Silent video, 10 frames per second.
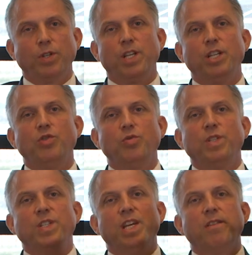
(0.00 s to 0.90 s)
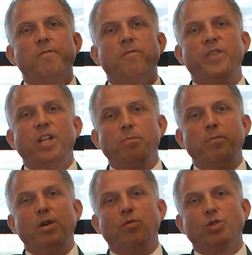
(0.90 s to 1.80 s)
they do is they
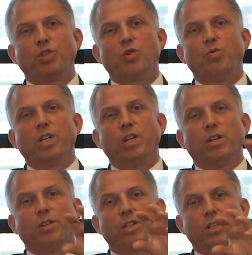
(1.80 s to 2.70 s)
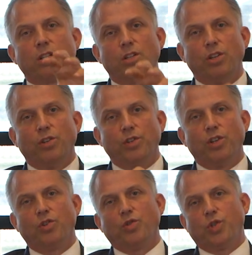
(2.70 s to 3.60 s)
film what's going on a
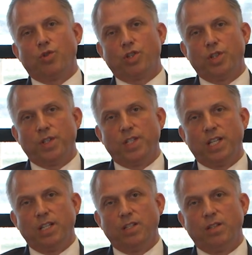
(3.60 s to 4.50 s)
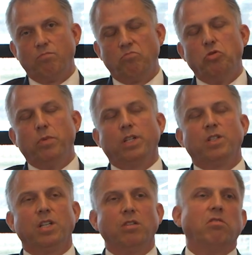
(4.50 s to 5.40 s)
construction site. You might
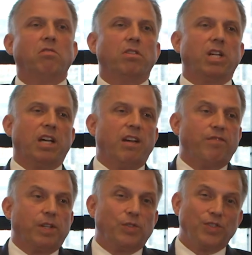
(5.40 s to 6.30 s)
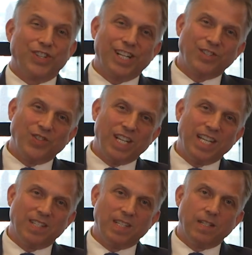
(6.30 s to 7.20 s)
say, oh yeah, every contractor
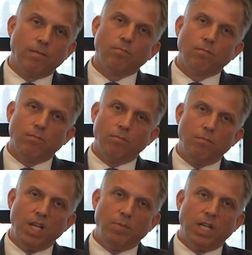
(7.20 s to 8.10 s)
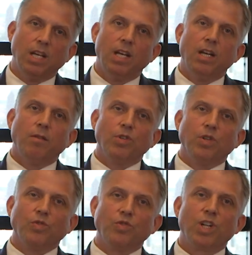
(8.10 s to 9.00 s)
has it. Maybe, but the
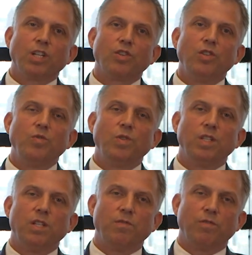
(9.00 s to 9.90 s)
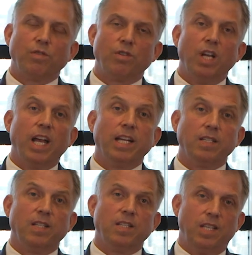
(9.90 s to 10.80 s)
contractor uses it for
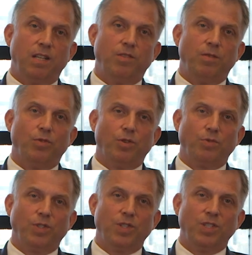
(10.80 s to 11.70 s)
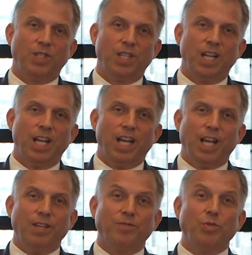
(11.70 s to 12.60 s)
health and safety purposes.
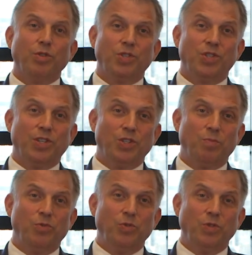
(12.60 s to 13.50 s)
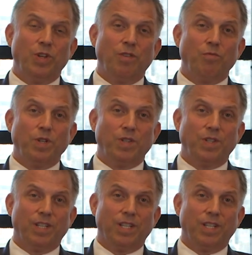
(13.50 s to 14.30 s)
And if there is a dispute with